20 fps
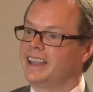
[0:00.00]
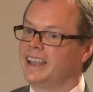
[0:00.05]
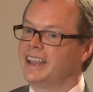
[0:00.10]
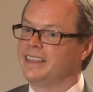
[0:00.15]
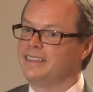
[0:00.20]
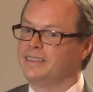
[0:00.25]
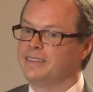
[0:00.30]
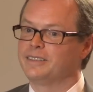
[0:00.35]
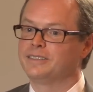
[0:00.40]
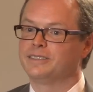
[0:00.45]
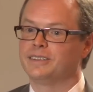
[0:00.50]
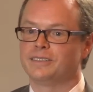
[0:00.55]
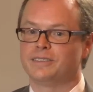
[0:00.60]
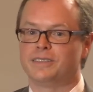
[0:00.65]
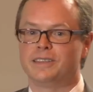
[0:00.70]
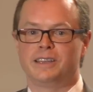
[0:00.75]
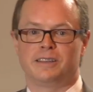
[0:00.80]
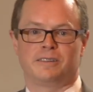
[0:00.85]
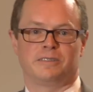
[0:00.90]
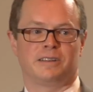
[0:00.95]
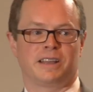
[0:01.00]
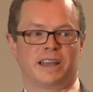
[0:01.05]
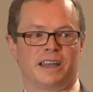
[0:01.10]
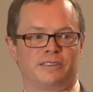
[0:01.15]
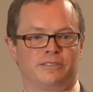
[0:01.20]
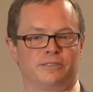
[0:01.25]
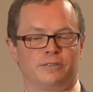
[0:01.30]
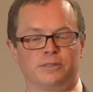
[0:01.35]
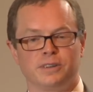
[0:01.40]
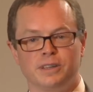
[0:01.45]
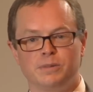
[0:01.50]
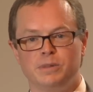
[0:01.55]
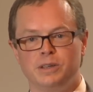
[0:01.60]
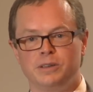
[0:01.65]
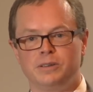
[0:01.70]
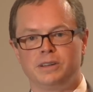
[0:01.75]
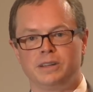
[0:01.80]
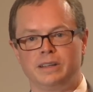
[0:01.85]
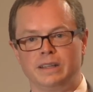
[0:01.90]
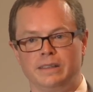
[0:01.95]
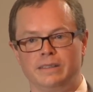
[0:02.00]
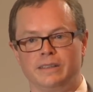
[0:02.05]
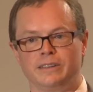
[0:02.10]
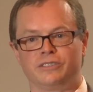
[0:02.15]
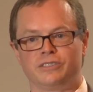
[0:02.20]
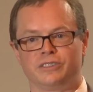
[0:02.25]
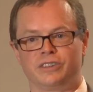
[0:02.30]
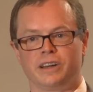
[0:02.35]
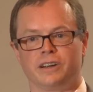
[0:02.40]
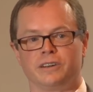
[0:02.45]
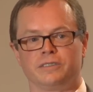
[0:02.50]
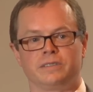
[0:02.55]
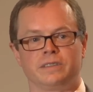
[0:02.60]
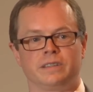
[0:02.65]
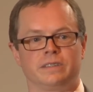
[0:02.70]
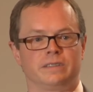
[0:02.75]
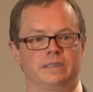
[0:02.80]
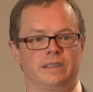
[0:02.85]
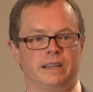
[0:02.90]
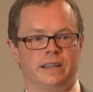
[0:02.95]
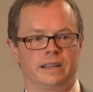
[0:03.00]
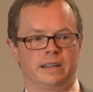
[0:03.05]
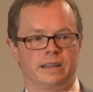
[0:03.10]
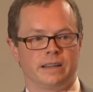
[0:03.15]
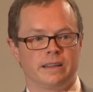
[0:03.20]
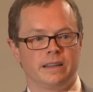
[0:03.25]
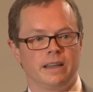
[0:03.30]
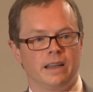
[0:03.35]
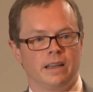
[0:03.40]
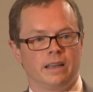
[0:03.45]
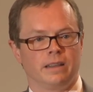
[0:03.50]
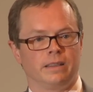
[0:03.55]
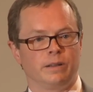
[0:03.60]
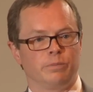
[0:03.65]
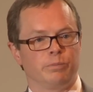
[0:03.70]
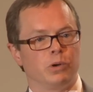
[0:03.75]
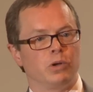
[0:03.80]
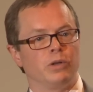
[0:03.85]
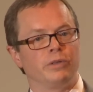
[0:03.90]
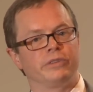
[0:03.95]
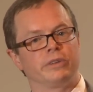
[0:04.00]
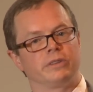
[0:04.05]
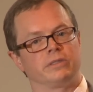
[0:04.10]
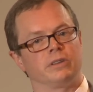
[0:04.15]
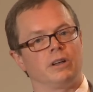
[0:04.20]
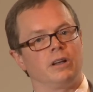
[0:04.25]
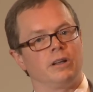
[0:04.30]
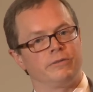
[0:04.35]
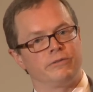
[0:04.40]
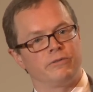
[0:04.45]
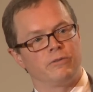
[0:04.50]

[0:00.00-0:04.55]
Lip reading: And this is the international community that shares this data, that pulls us all